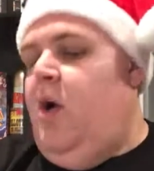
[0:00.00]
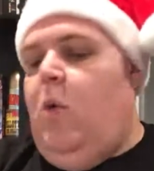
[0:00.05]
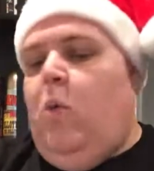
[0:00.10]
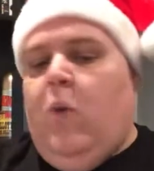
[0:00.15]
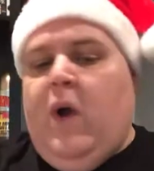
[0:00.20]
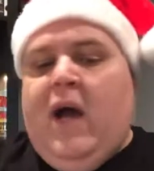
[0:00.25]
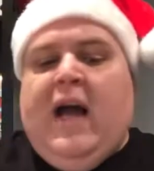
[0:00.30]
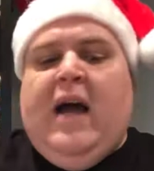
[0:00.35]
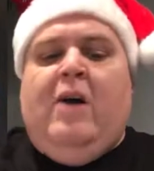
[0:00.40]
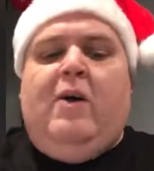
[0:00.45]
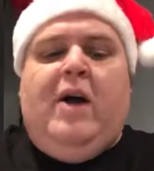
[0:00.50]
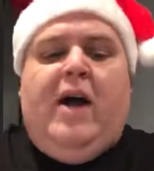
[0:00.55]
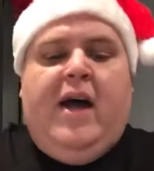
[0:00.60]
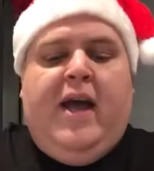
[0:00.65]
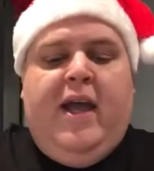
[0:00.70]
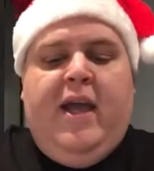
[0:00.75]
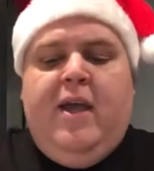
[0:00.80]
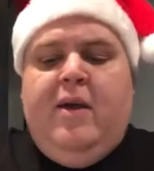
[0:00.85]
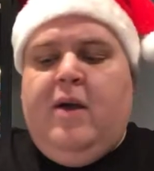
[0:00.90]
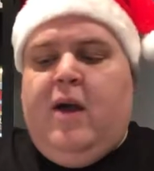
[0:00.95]
Wow,
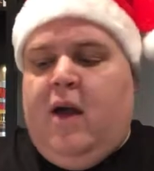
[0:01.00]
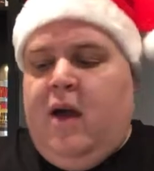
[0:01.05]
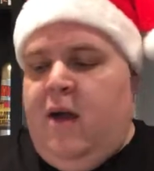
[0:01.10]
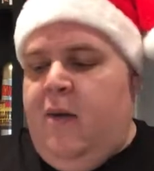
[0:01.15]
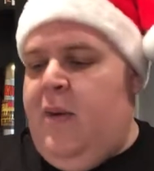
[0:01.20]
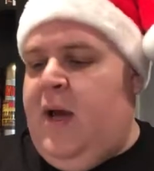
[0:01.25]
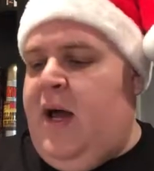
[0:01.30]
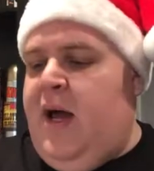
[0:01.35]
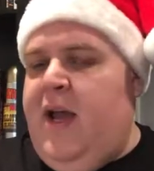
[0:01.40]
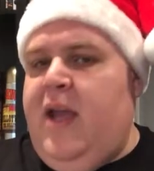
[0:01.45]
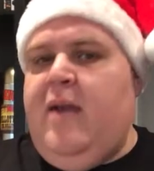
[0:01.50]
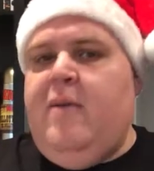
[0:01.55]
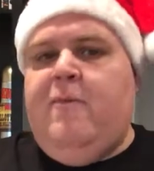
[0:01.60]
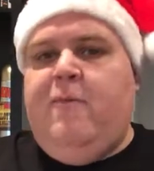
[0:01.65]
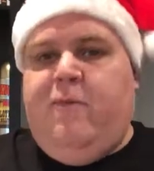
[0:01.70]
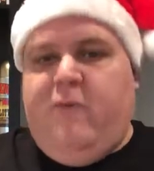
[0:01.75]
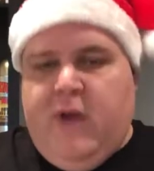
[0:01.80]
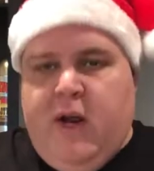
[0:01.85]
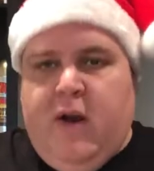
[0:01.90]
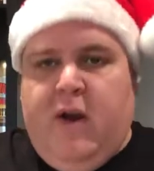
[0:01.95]
I am
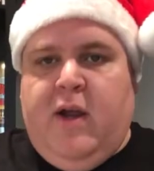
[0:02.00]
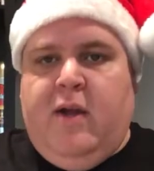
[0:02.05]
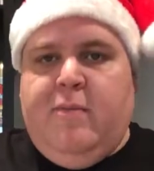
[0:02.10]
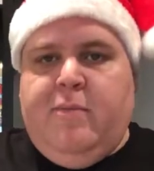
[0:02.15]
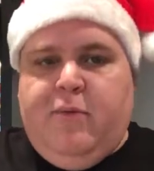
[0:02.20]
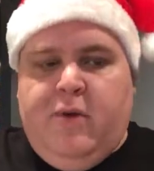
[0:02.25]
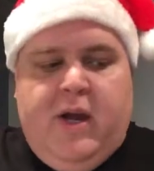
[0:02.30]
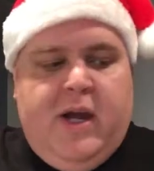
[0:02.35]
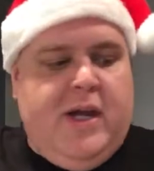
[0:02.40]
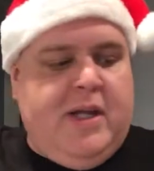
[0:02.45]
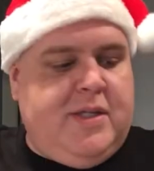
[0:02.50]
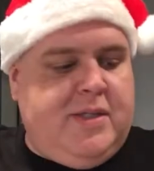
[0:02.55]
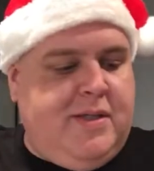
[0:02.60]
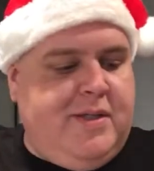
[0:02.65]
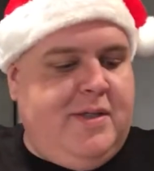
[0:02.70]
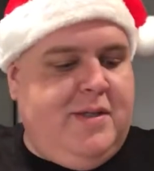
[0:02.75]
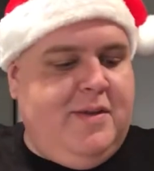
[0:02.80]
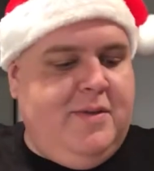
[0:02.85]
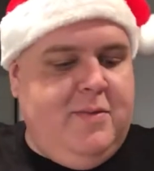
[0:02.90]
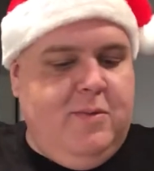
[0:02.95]
very
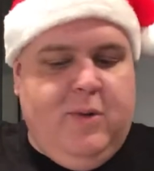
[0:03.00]
impressed